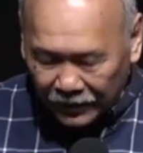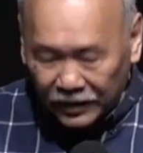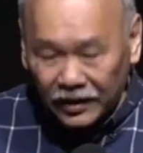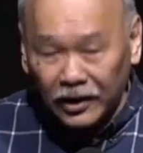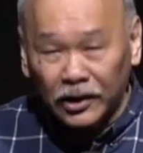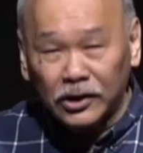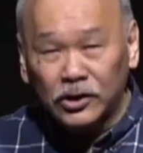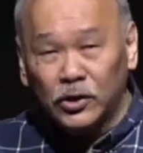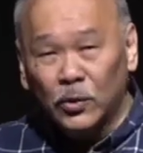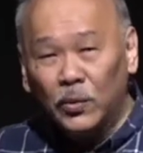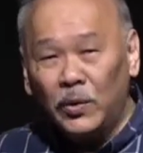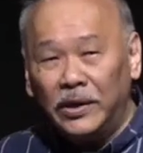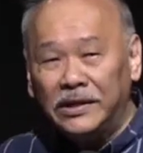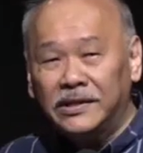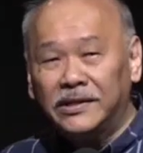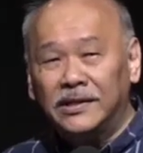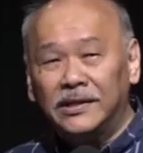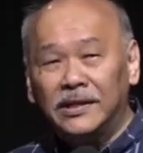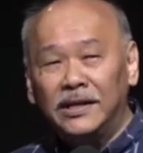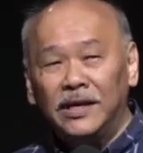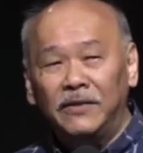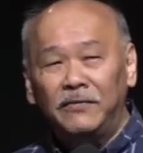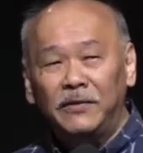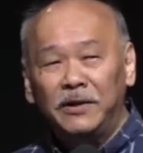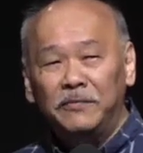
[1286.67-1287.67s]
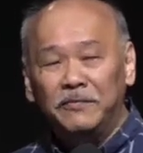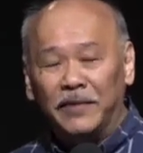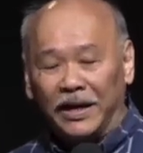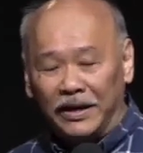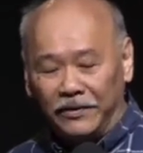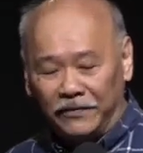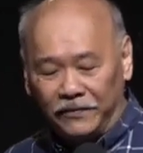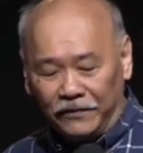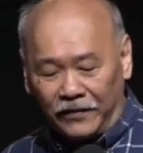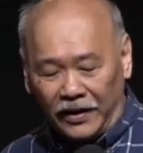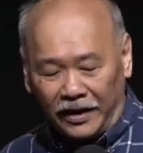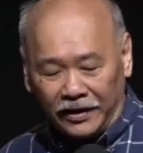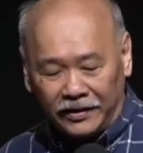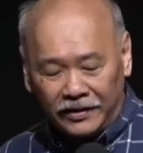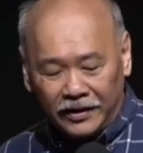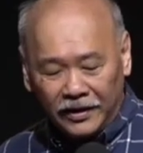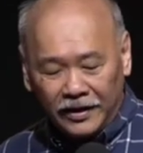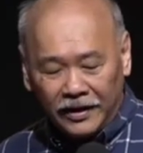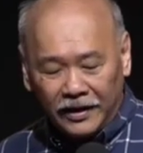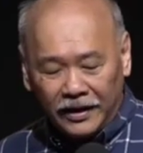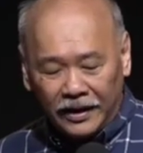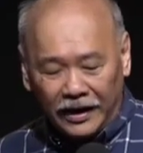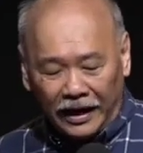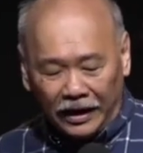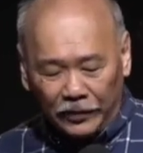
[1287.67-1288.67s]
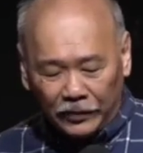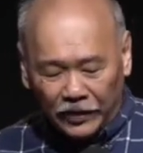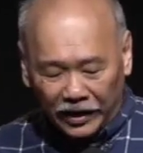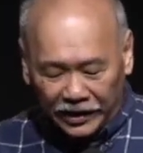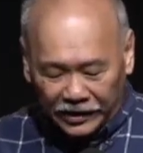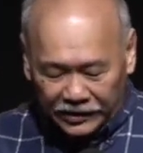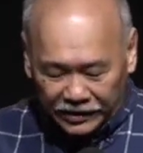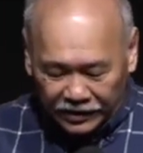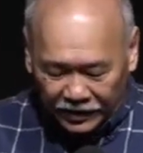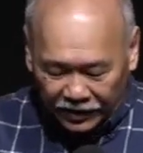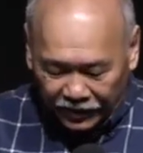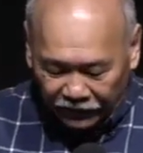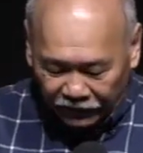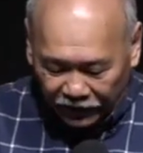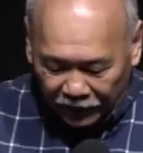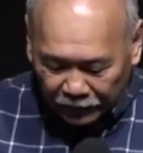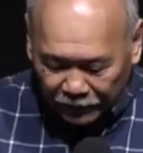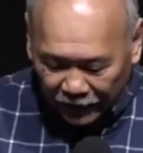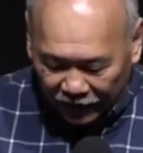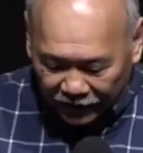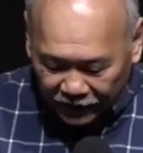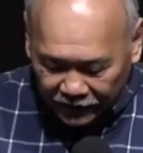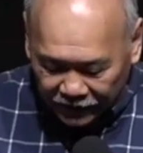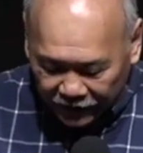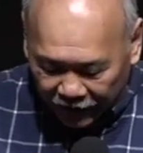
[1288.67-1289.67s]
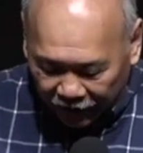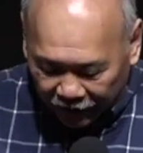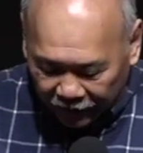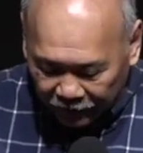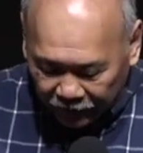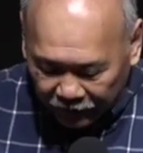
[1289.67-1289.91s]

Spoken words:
So what's living by faith and what is living by sight?